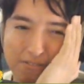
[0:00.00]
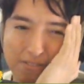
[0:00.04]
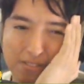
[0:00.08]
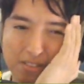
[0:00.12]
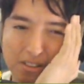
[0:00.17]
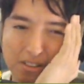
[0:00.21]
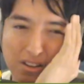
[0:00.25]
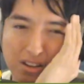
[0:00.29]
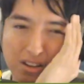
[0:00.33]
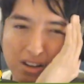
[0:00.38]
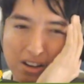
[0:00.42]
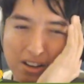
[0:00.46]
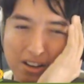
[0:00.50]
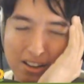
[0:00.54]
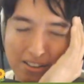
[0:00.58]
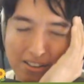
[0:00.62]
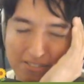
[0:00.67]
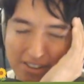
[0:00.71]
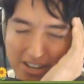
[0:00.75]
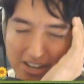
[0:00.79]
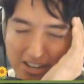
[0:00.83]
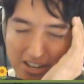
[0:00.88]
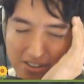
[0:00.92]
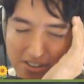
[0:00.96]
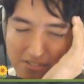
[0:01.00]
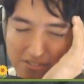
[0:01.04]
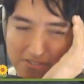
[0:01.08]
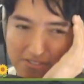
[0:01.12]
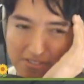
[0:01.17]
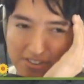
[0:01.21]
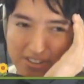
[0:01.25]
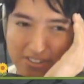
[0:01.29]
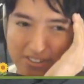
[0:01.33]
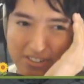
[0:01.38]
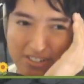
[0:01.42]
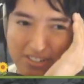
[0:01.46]
have had
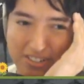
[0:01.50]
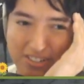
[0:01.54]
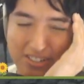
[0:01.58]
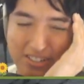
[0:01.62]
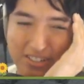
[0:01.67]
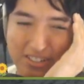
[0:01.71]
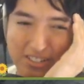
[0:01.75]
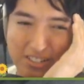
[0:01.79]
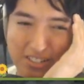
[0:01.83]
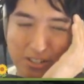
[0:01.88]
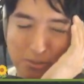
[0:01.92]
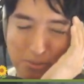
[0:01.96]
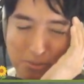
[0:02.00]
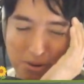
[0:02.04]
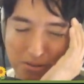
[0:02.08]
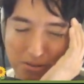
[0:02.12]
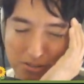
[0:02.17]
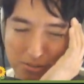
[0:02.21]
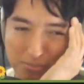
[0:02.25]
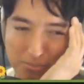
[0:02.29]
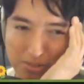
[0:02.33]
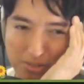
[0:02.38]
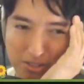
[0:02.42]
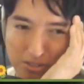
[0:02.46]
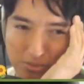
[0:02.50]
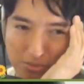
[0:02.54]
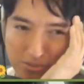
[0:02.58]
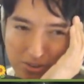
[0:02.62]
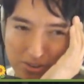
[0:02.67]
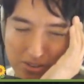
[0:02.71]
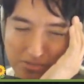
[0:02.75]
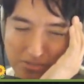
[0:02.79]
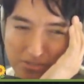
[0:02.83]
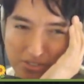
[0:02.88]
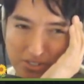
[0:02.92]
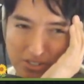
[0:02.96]
a this has probably been the
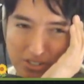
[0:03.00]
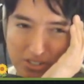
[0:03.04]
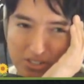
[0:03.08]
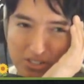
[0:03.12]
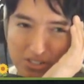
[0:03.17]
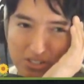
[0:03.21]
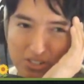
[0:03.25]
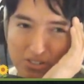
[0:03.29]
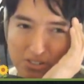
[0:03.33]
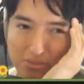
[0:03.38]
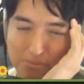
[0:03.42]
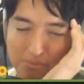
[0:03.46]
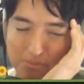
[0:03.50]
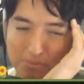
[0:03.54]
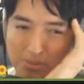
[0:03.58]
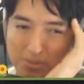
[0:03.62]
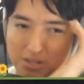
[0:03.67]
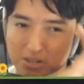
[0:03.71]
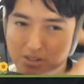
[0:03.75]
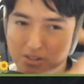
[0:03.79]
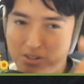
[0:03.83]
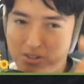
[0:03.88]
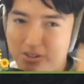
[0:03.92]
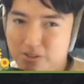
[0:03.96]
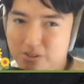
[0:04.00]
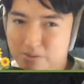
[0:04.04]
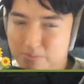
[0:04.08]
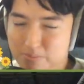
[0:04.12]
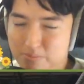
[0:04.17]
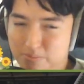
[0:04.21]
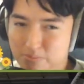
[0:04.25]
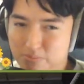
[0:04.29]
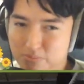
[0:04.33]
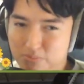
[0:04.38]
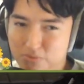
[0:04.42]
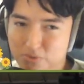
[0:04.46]
roughest year
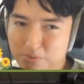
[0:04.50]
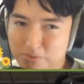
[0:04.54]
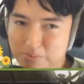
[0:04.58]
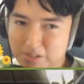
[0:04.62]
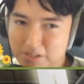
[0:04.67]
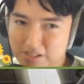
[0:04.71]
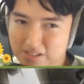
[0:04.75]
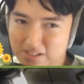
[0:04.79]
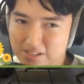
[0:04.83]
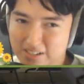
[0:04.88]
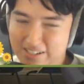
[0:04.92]
for me